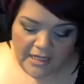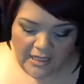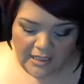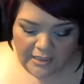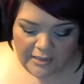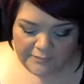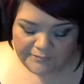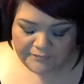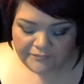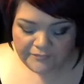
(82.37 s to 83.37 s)

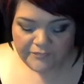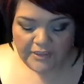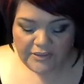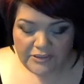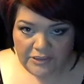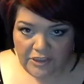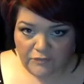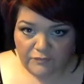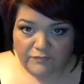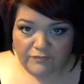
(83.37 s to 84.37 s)
Um,
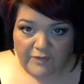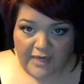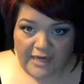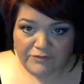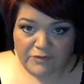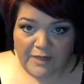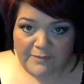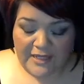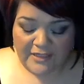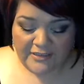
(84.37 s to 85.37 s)
so after my
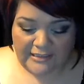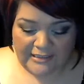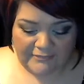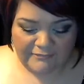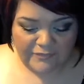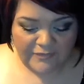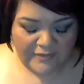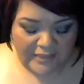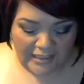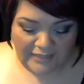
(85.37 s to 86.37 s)
meltdown,
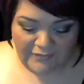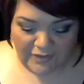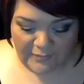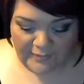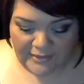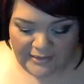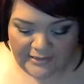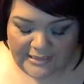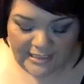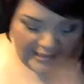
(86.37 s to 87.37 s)
i thought about
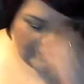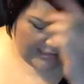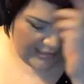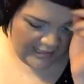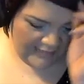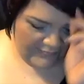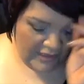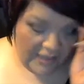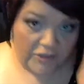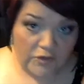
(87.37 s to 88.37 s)
it and, and I've
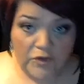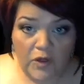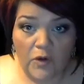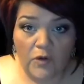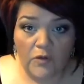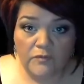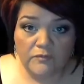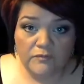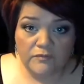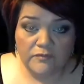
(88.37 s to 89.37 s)
got a new goal.
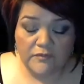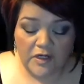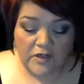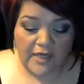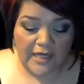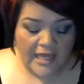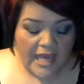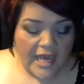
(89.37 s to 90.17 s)
Okay.